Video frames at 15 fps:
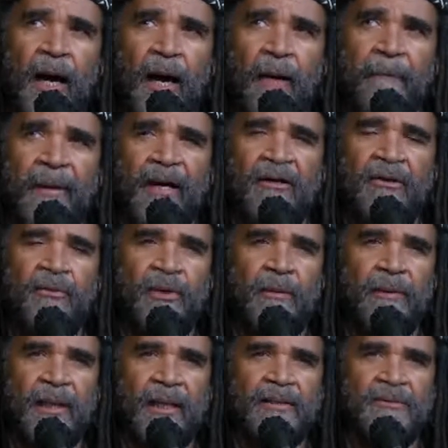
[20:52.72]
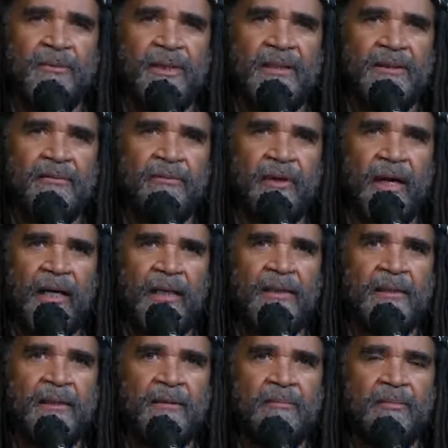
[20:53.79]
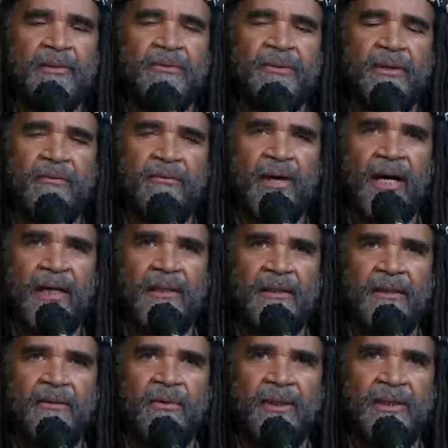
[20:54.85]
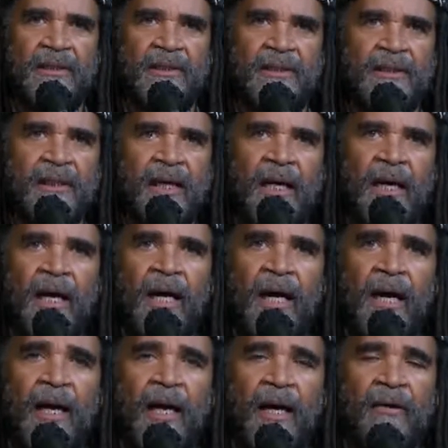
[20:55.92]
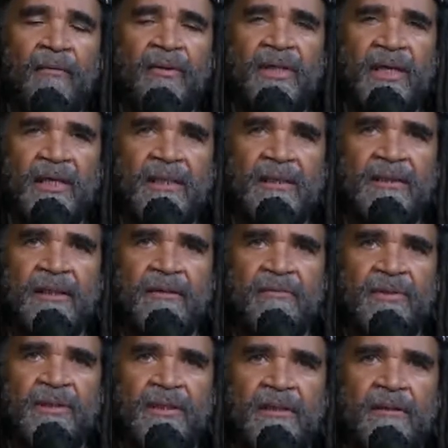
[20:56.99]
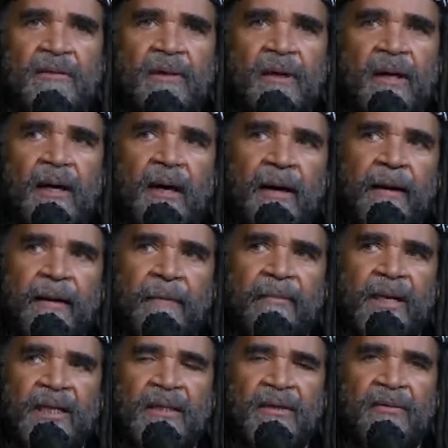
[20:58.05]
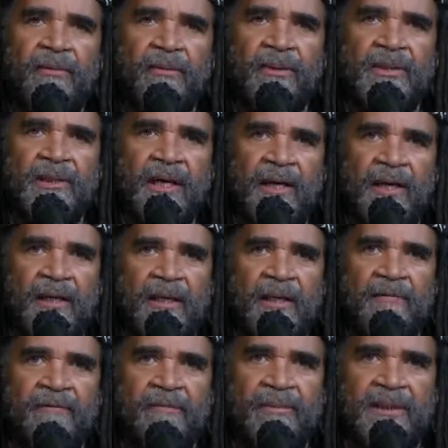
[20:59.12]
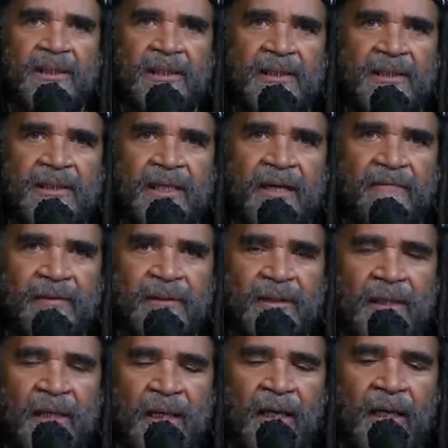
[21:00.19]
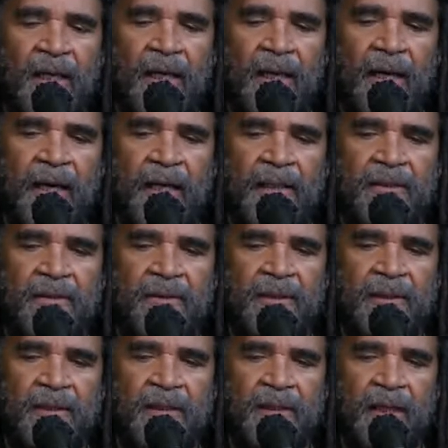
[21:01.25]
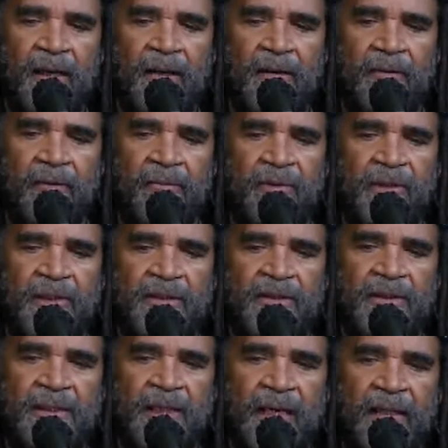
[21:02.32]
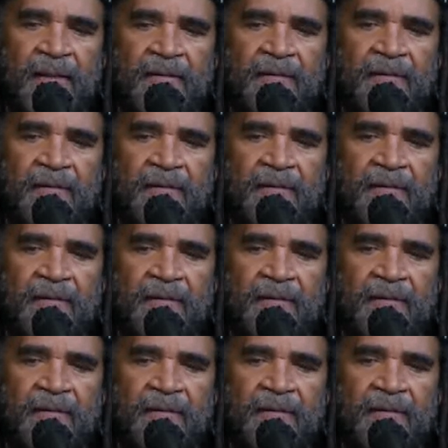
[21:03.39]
about 3 blocks west of Ryan, between Ryan and Dequindre. And we're there to service you Monday through Saturday from 10 to 7. And you can reach us at